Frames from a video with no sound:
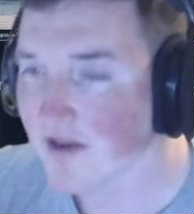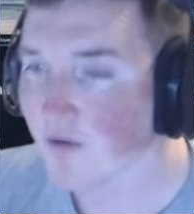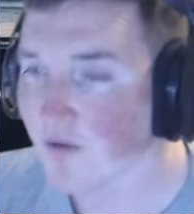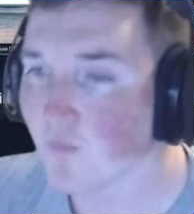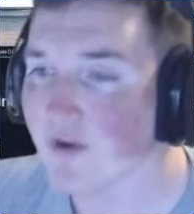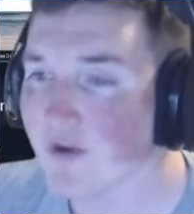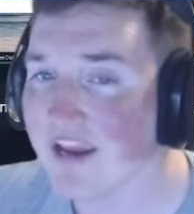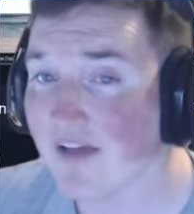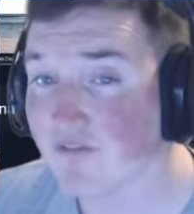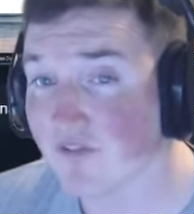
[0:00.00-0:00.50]

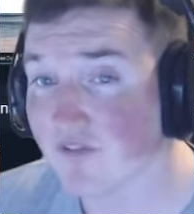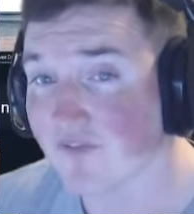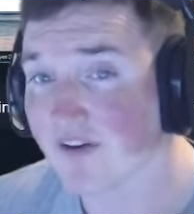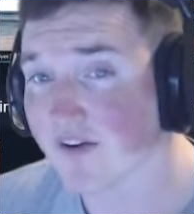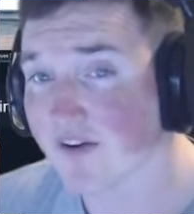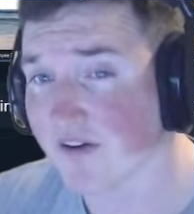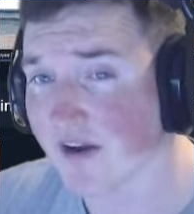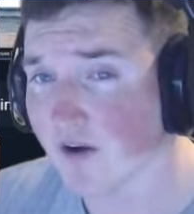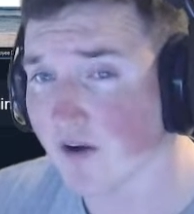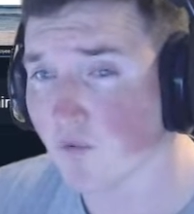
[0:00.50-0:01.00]
we have to
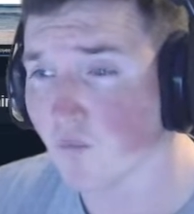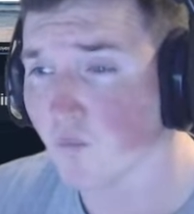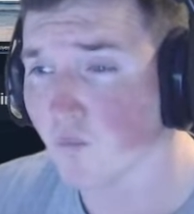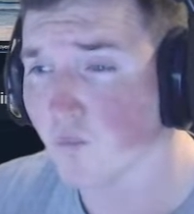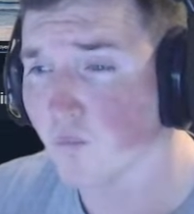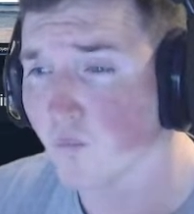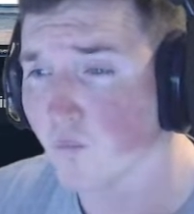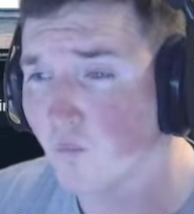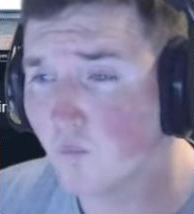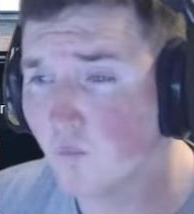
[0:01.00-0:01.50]
figure out
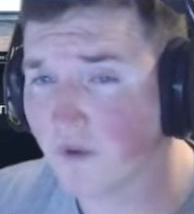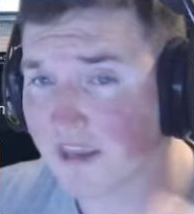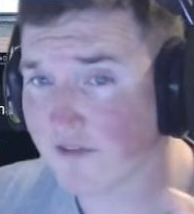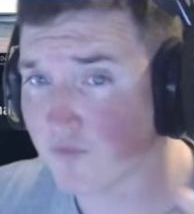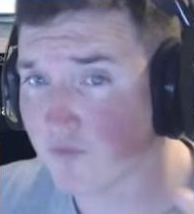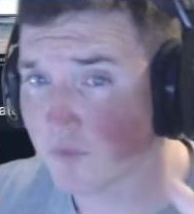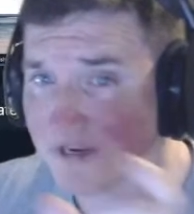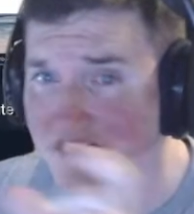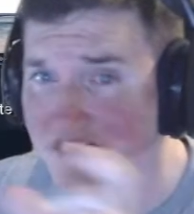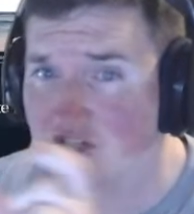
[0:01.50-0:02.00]

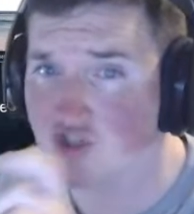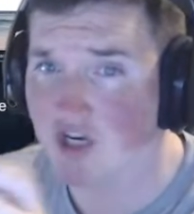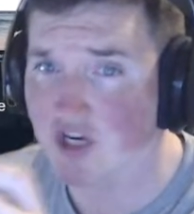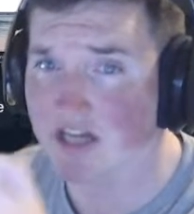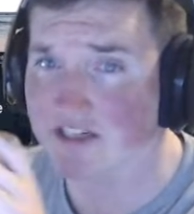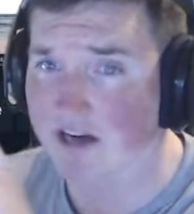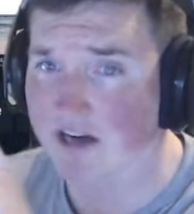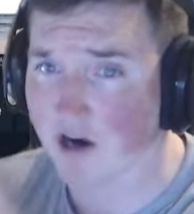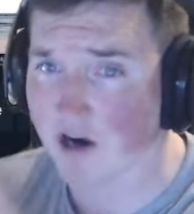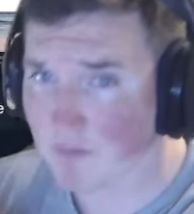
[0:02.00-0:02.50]
if we
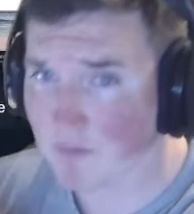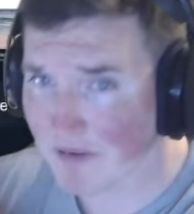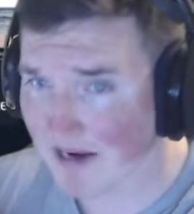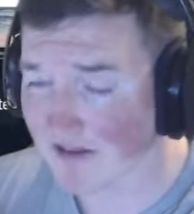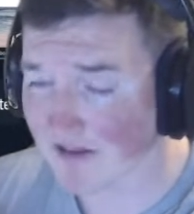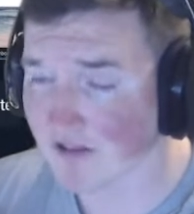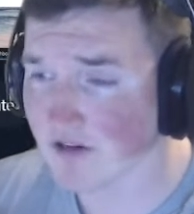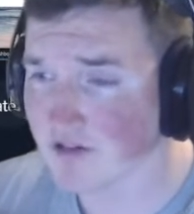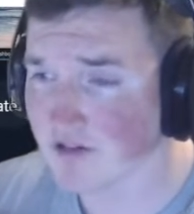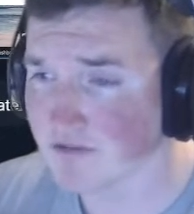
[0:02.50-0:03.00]
inject our
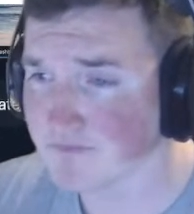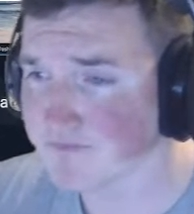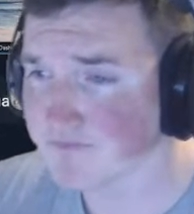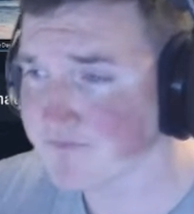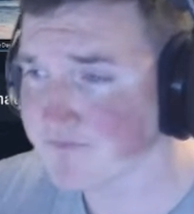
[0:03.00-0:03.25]
payload,